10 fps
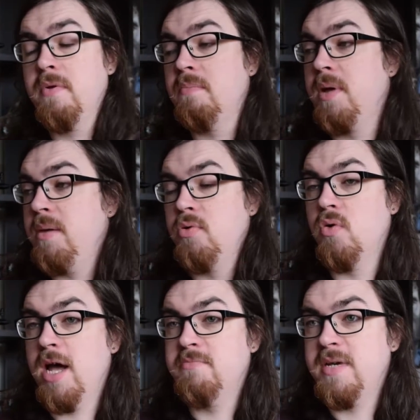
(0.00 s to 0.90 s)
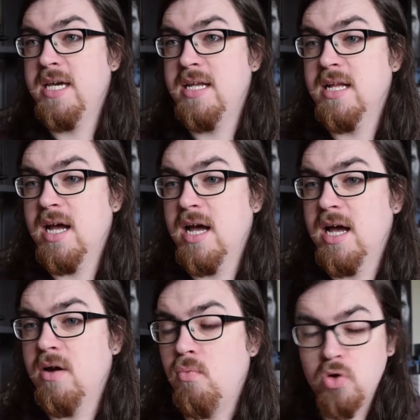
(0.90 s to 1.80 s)
People had been
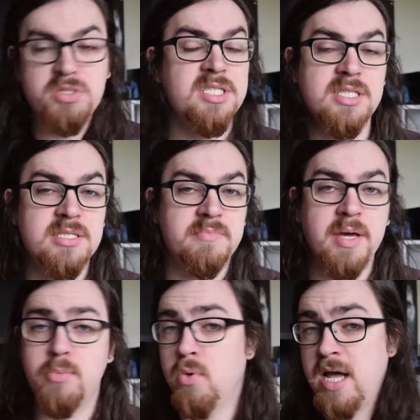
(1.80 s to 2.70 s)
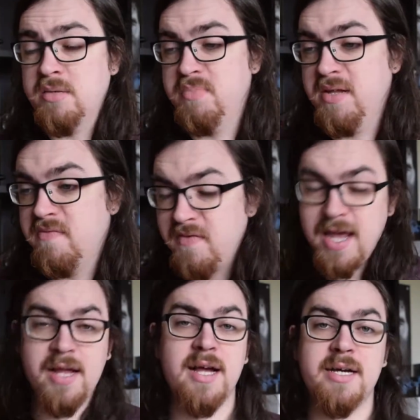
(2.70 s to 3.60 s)
wanting this, people had been
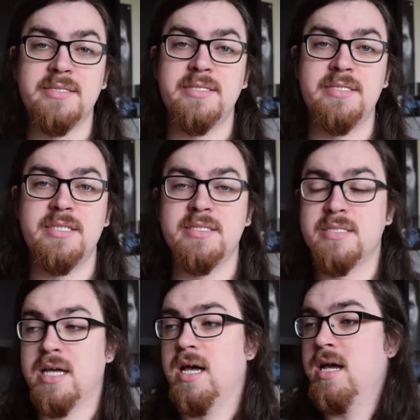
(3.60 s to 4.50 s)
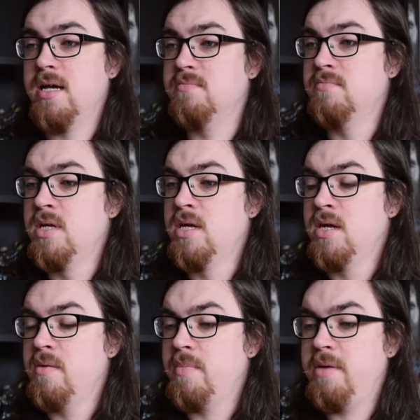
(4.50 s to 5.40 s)
fan casting this,
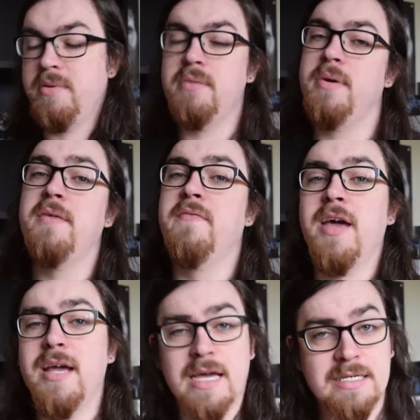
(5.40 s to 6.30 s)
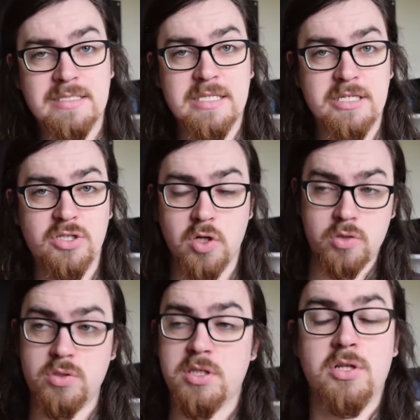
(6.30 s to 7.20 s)
people had been fan casting
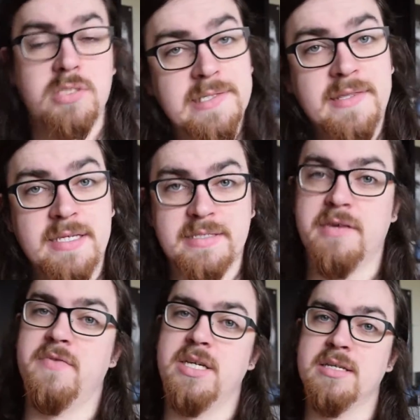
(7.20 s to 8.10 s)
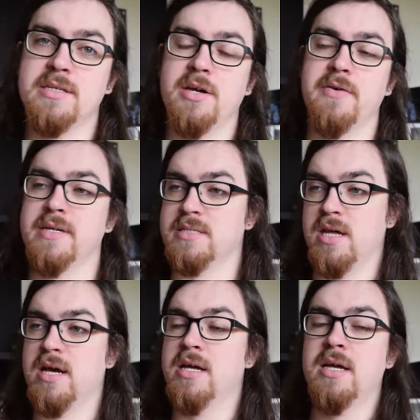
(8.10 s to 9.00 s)
Donald in lots of things over the years though, as
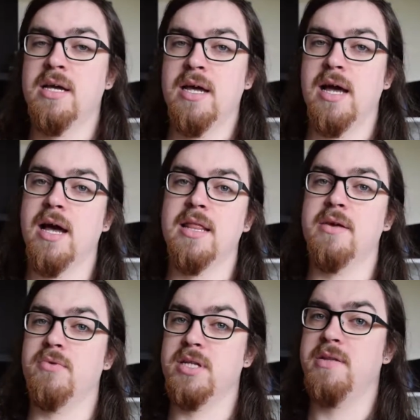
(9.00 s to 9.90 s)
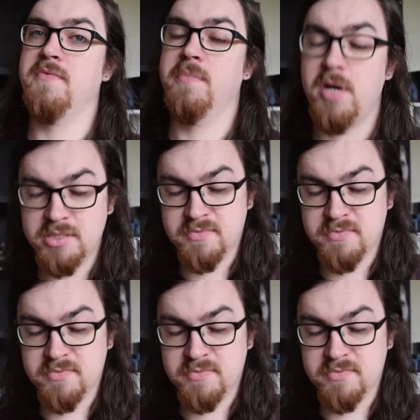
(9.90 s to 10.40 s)
they wanted him for Miles